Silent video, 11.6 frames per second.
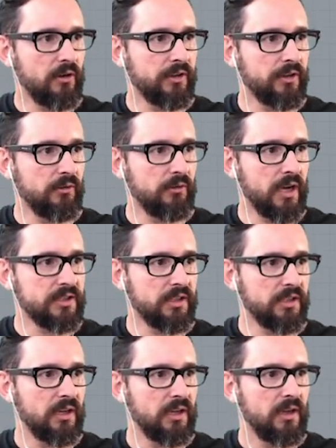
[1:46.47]
you actually
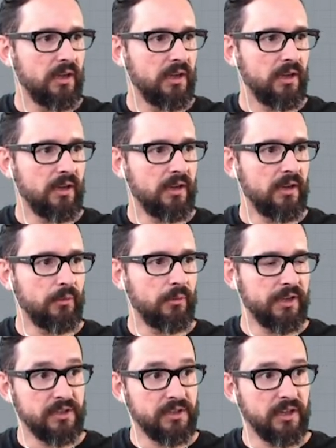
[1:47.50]
when you
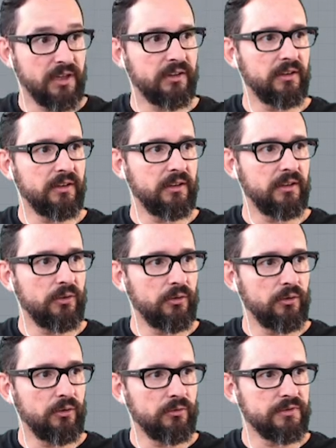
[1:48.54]
select it, you
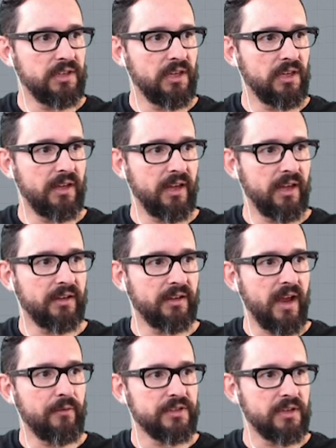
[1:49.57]
see that
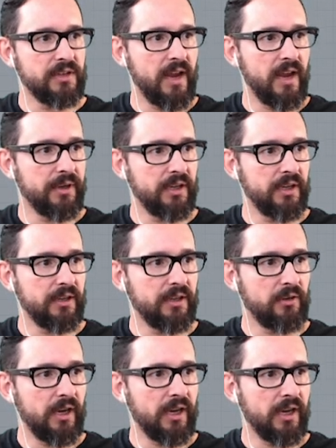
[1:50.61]
average happening, and you can
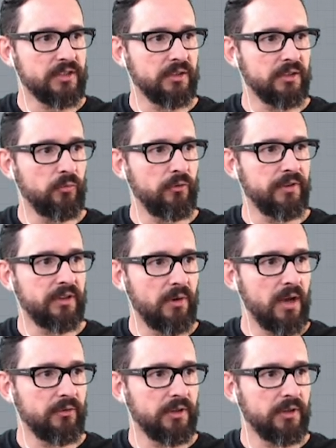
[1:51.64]
actually move it
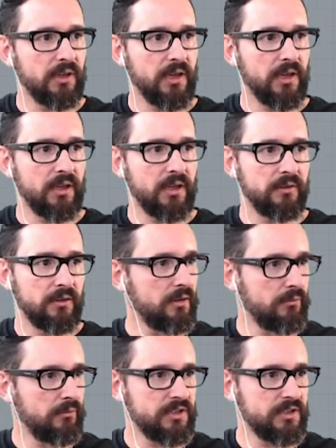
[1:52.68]
around and
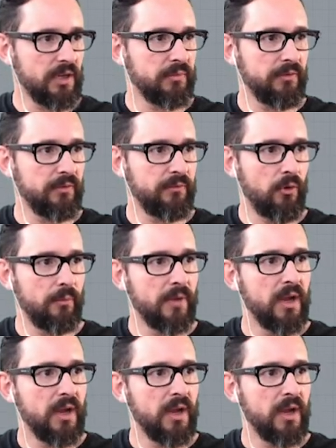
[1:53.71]
reshape the form.